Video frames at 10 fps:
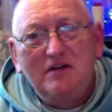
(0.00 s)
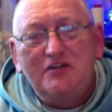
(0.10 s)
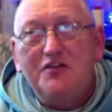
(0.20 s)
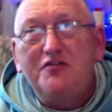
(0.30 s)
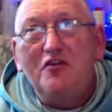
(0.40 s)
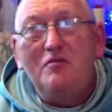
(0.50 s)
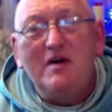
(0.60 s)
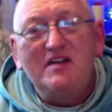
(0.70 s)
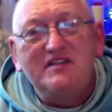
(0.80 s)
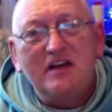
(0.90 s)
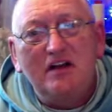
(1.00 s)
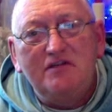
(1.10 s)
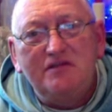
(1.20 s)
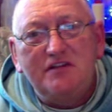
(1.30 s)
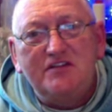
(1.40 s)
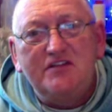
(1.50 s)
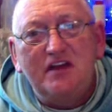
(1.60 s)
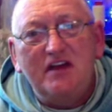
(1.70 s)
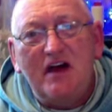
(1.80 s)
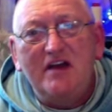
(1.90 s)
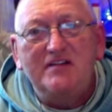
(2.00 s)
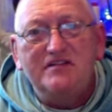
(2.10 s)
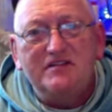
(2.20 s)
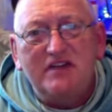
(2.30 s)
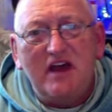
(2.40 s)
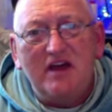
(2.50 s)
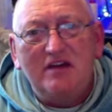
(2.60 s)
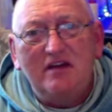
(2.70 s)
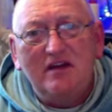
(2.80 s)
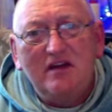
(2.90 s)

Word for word: to throw myself into the lion's den